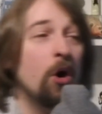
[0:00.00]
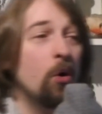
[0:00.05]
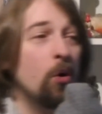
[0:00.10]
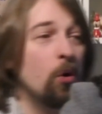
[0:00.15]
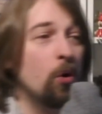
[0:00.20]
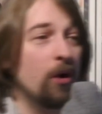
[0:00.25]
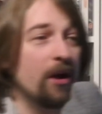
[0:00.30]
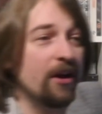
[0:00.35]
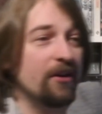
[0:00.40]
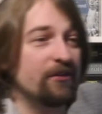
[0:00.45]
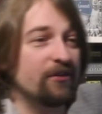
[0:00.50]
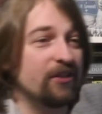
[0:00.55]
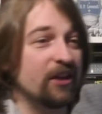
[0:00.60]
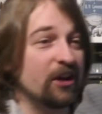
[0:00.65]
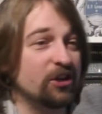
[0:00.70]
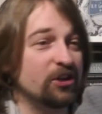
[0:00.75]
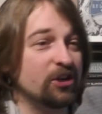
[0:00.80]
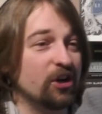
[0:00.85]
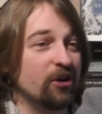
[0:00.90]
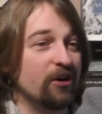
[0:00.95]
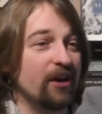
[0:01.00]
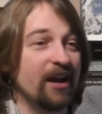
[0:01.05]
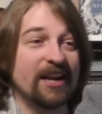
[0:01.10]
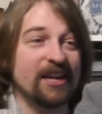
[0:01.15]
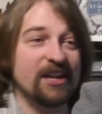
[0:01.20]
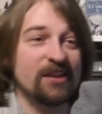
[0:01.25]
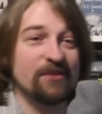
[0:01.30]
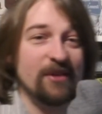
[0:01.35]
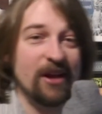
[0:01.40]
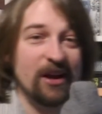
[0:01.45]
or if they show
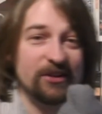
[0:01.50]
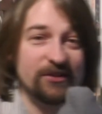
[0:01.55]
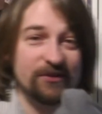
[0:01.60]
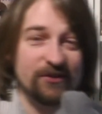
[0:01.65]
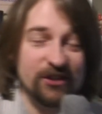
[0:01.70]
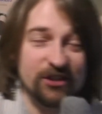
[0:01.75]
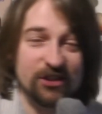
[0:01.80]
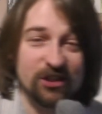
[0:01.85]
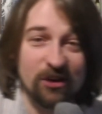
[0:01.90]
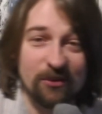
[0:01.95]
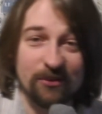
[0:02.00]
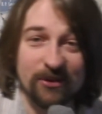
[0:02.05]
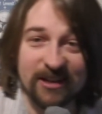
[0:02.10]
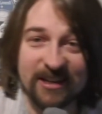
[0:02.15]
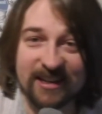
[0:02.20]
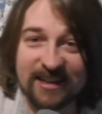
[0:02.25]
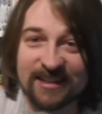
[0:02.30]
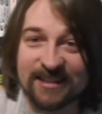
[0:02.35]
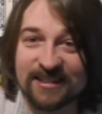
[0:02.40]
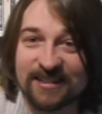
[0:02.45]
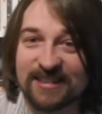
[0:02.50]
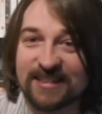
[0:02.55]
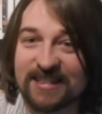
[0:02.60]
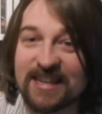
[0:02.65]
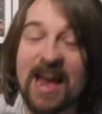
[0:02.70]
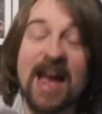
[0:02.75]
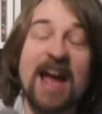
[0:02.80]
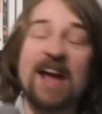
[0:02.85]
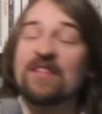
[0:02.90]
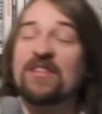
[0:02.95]
any amount of
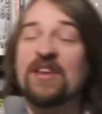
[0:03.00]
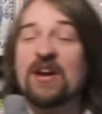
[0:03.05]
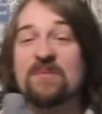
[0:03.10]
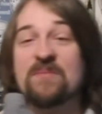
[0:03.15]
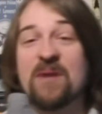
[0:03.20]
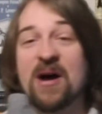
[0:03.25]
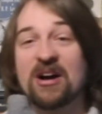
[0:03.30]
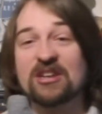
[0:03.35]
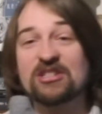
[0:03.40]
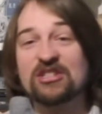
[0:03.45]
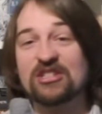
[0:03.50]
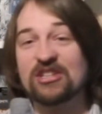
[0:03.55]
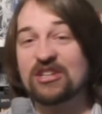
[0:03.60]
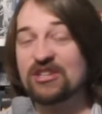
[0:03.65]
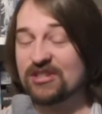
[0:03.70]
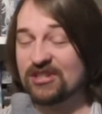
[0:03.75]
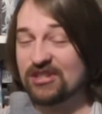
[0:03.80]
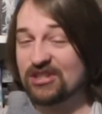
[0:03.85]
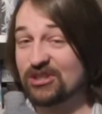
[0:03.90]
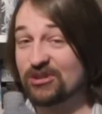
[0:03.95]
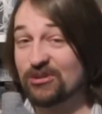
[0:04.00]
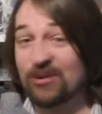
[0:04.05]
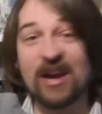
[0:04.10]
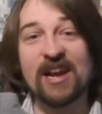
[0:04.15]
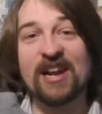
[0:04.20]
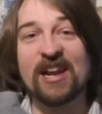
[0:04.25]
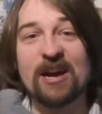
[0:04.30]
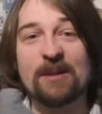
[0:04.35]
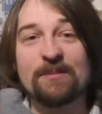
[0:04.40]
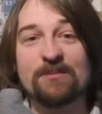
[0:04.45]
disobedience, their master
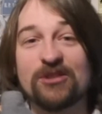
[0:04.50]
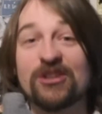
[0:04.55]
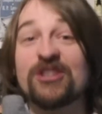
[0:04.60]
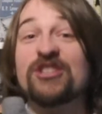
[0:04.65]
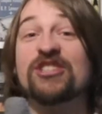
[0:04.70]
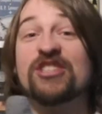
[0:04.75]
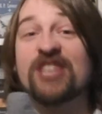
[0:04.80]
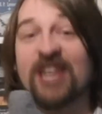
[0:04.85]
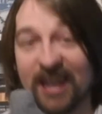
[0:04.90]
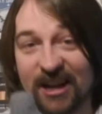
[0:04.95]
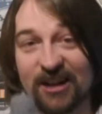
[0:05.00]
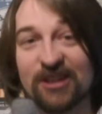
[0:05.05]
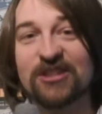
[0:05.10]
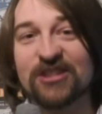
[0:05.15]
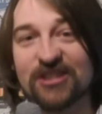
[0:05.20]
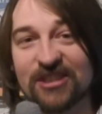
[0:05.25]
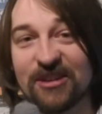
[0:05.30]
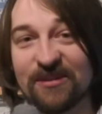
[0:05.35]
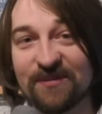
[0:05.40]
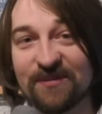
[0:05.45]
straight up just kills